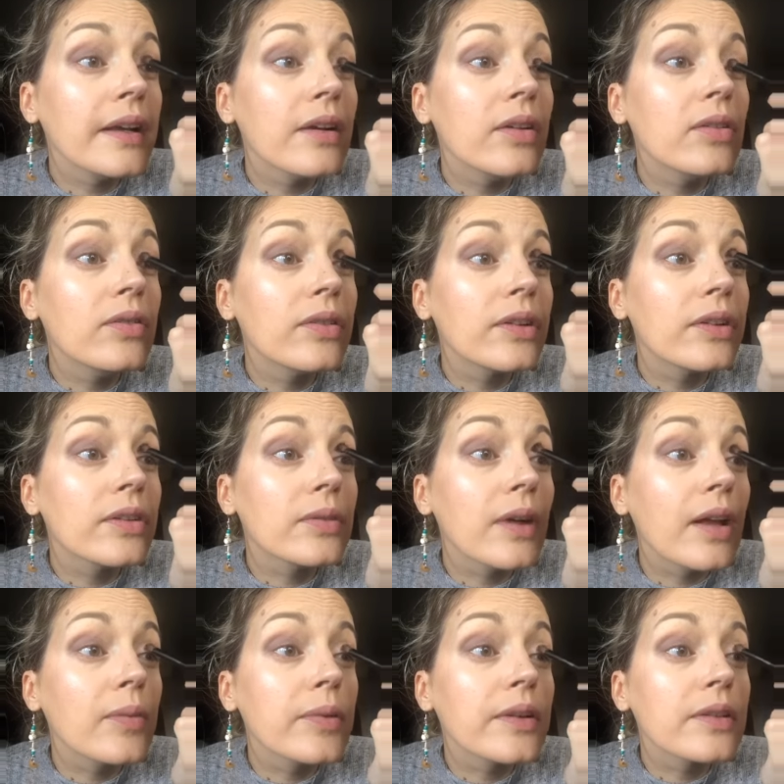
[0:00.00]
over as
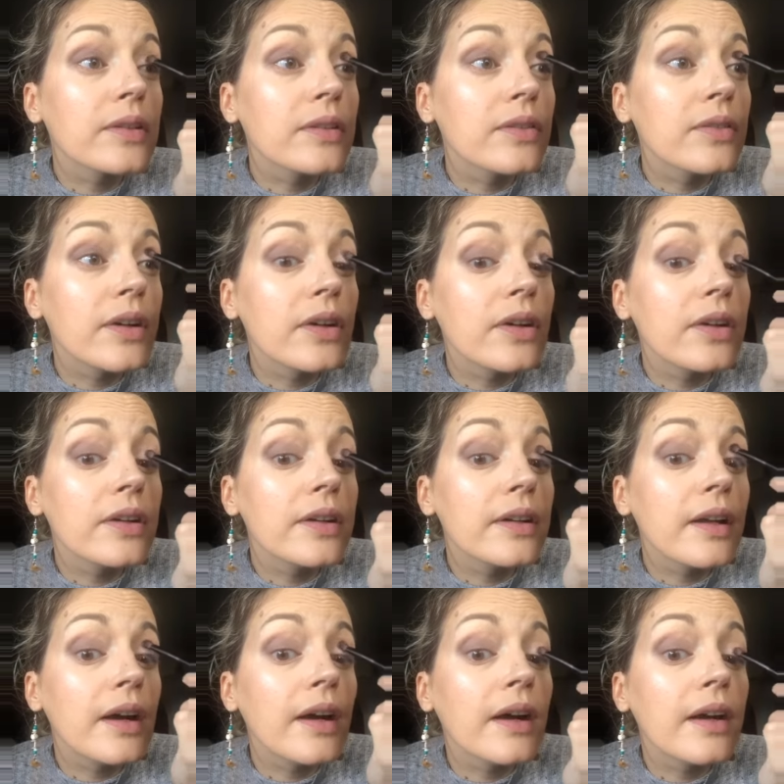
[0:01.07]
well because of the hooded
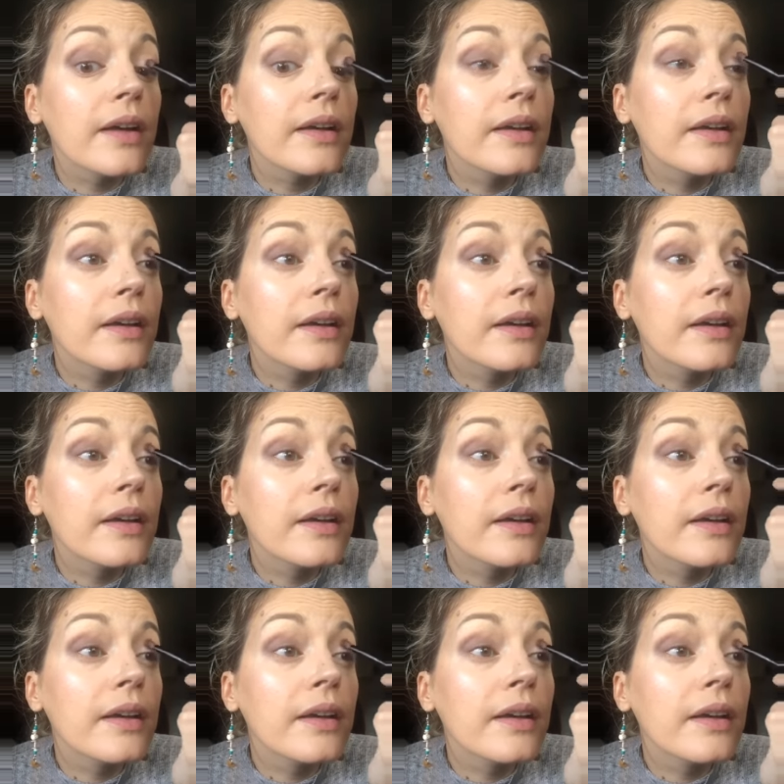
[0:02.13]
eye.